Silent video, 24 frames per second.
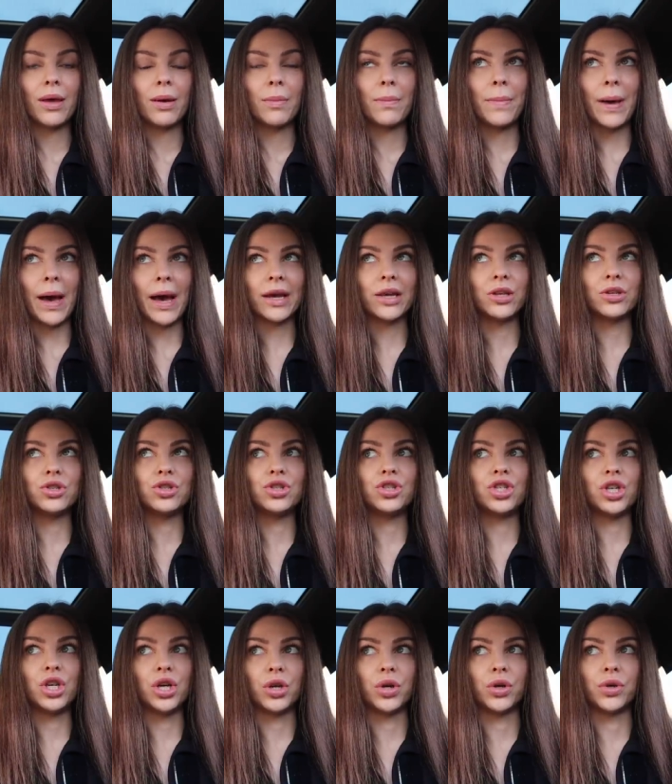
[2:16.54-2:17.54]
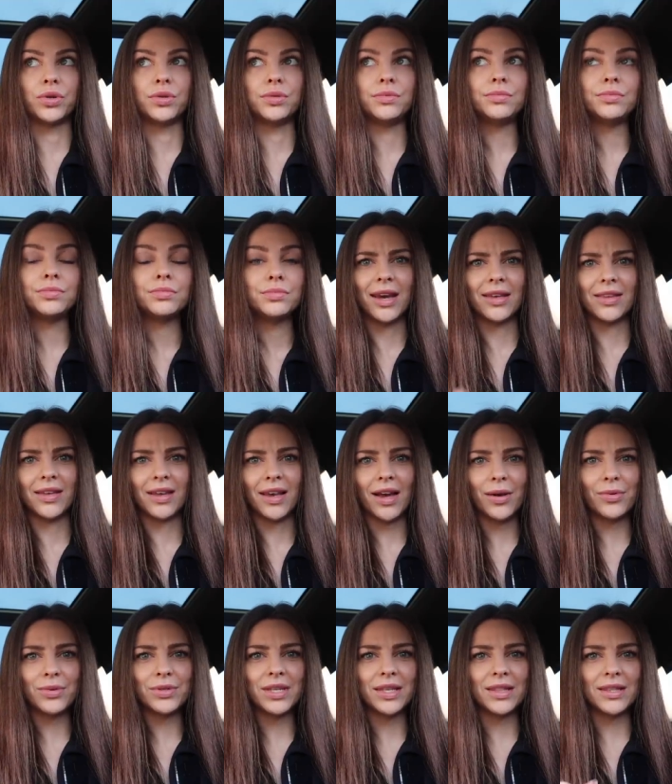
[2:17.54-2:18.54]
back in June. I think
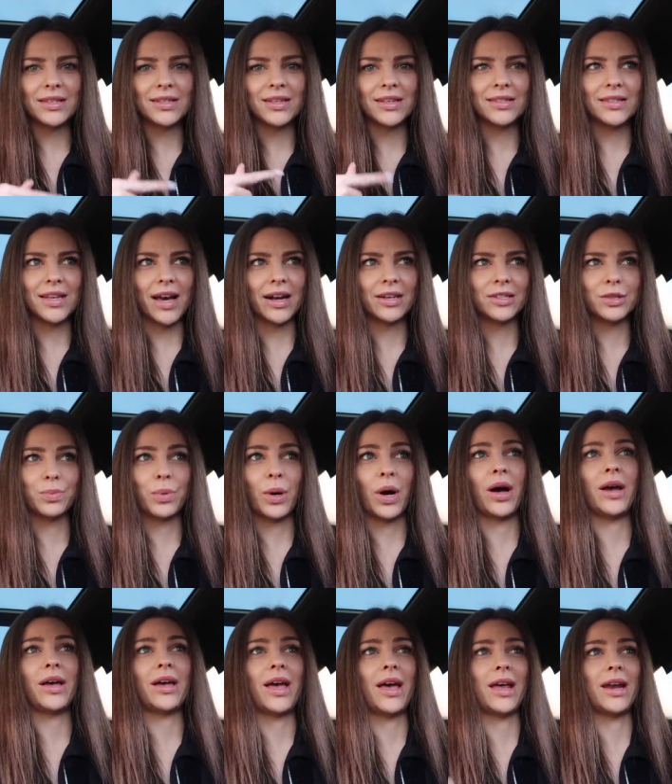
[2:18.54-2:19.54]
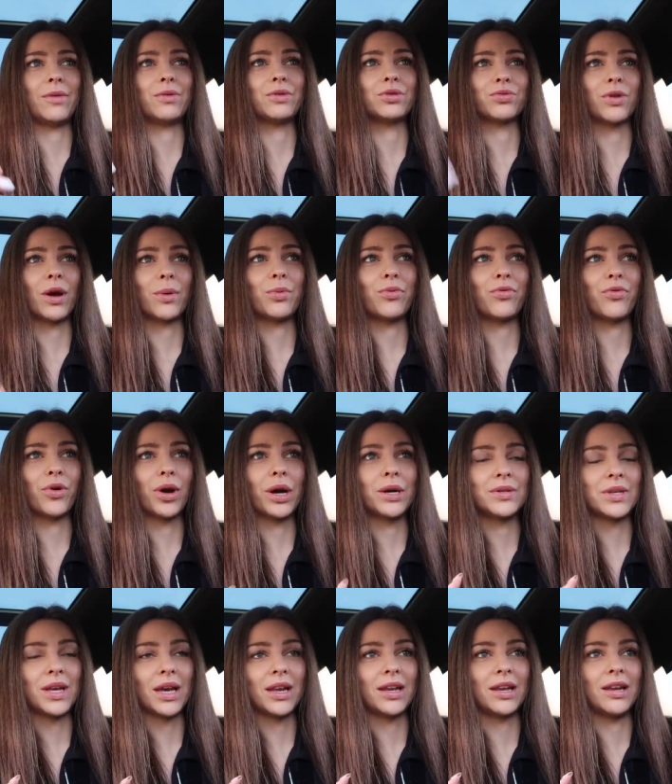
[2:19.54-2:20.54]
I was in this exact spot and it was right before I
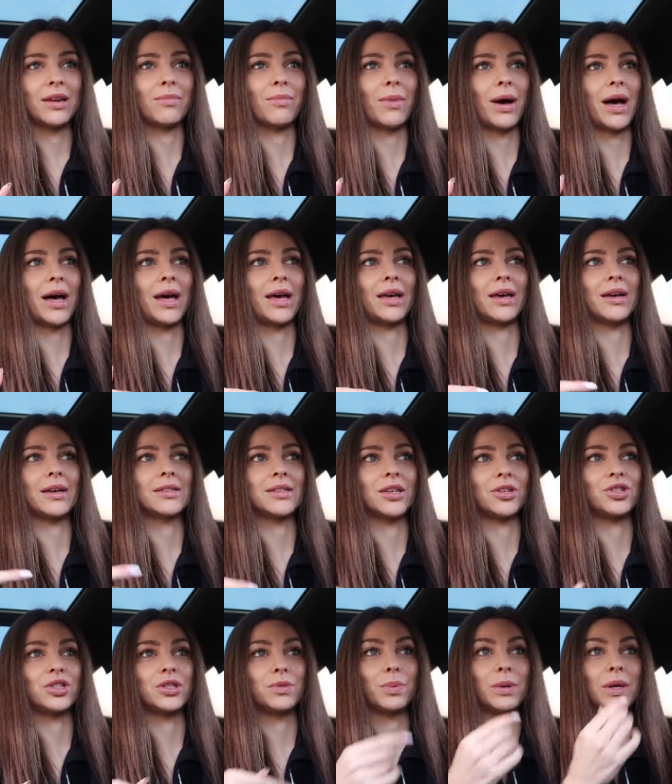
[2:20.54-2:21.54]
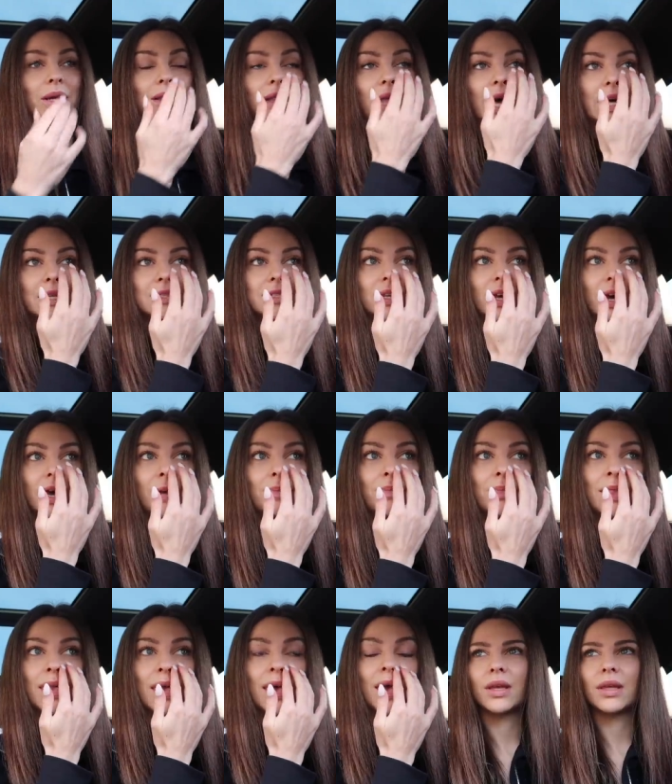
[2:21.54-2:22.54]
was getting my extensions put in last time.
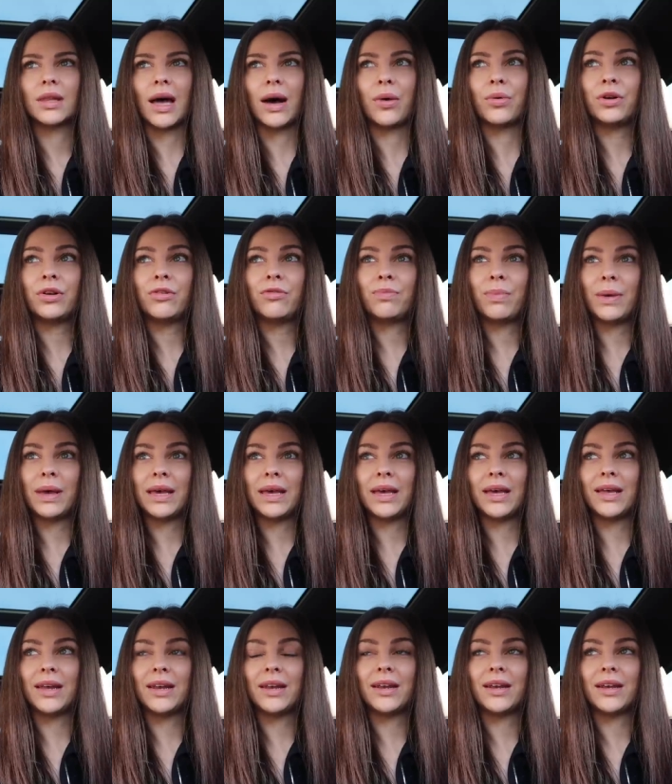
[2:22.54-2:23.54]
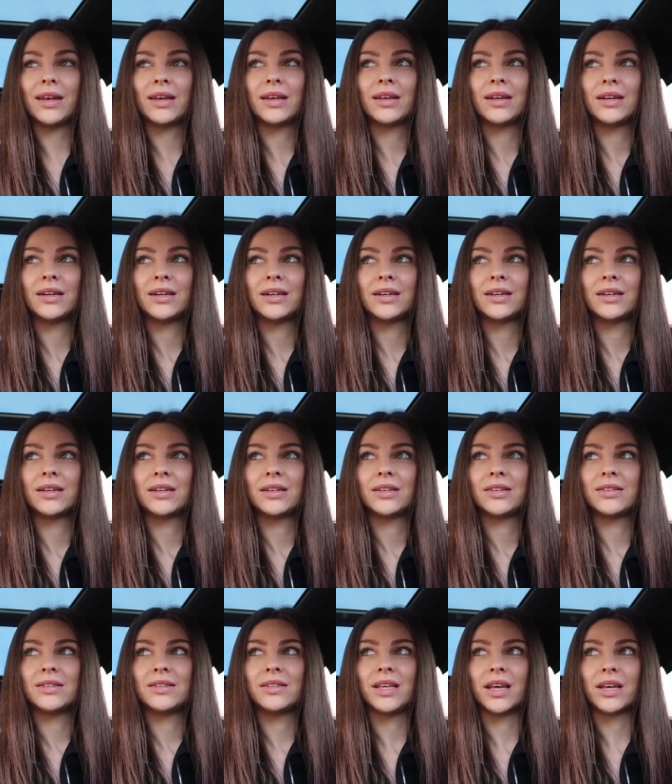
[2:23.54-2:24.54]
That would have been
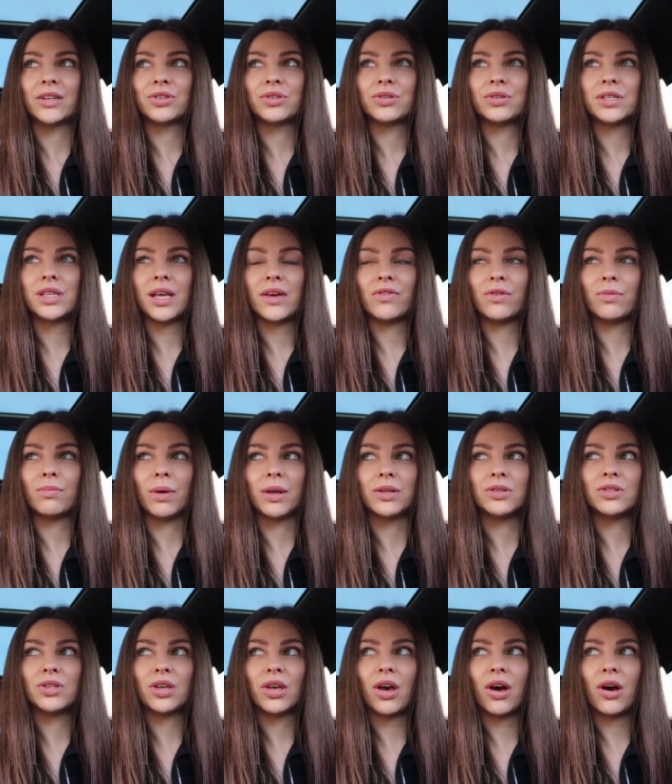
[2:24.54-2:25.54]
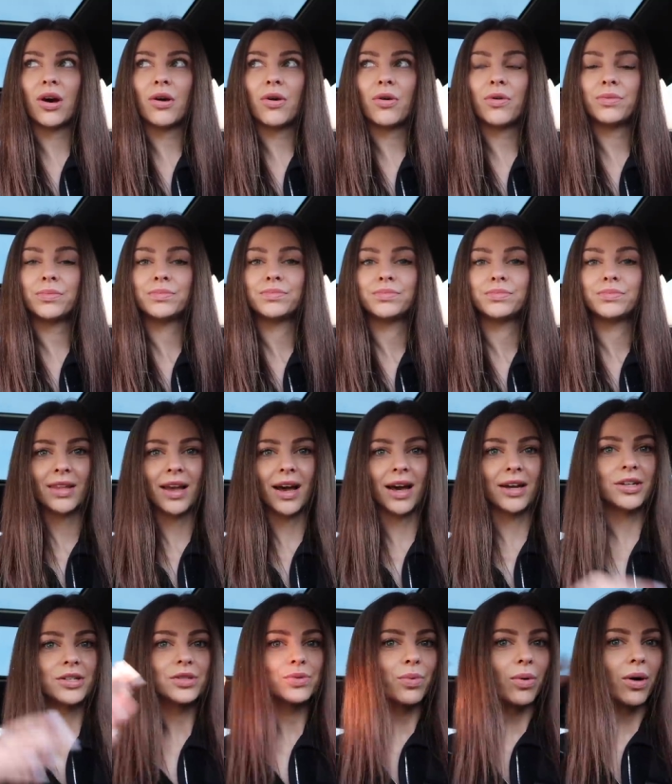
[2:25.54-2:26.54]
six or seven months ago. I
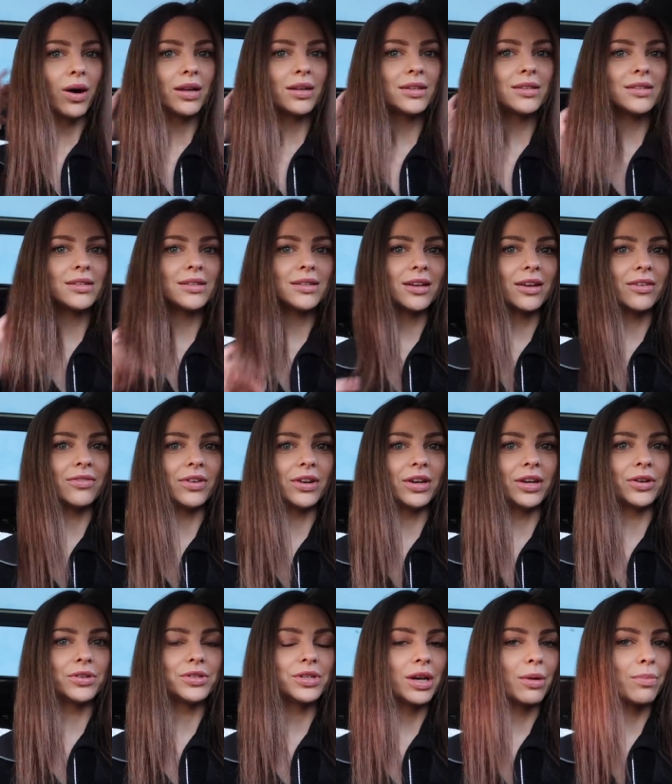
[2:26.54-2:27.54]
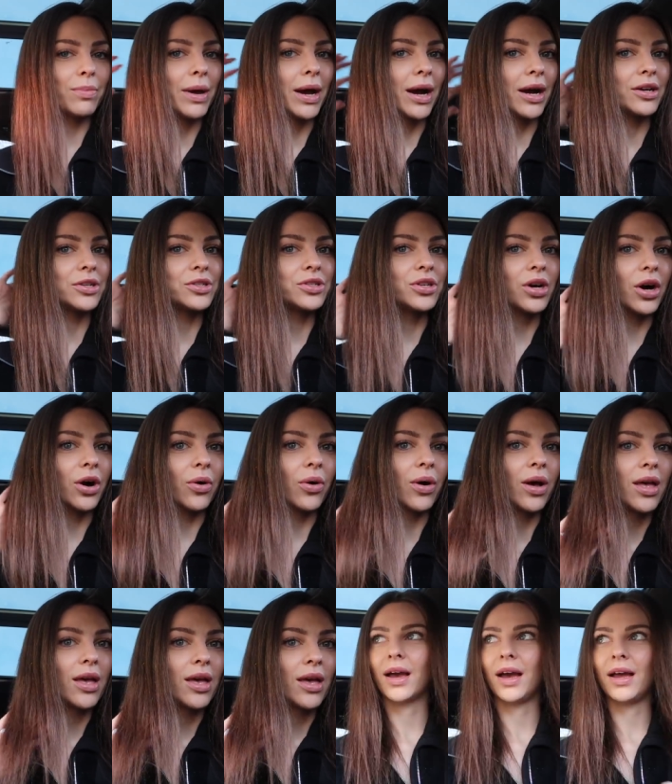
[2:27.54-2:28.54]
just want a video to compare. So
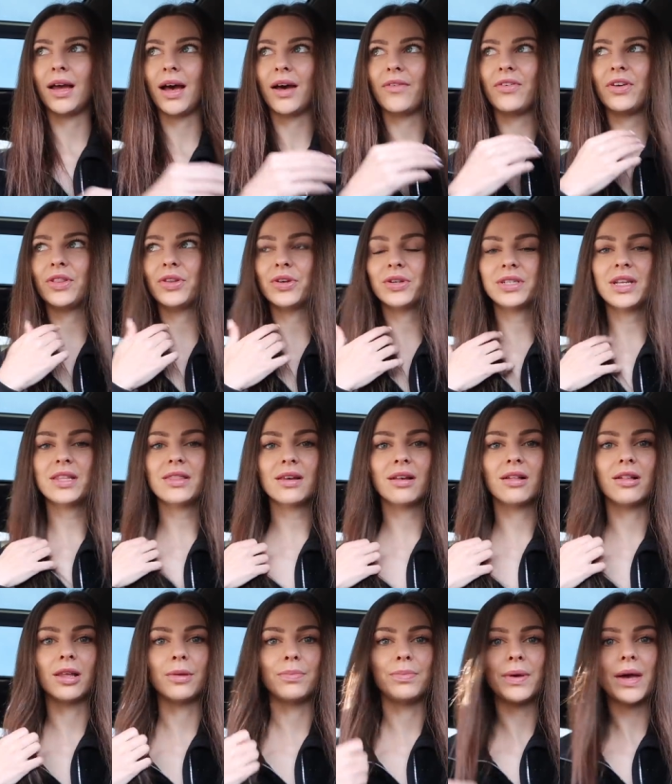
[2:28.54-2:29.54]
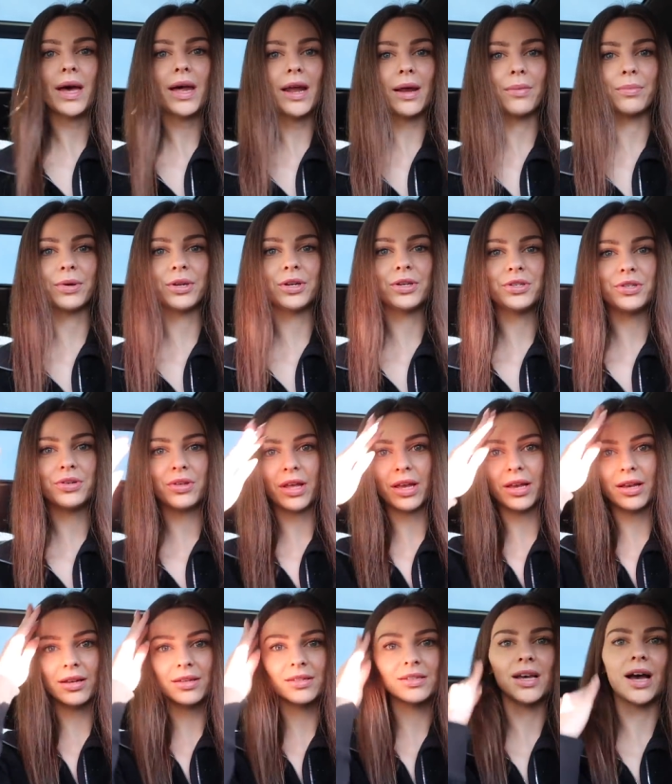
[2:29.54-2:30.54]
I haven't looked at the clip yet. I'm gonna do
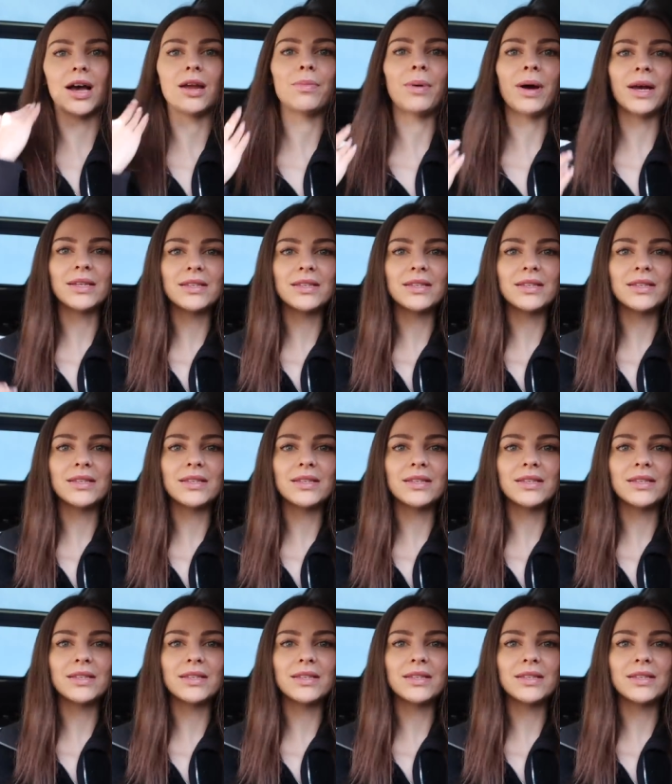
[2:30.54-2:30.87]
like a side by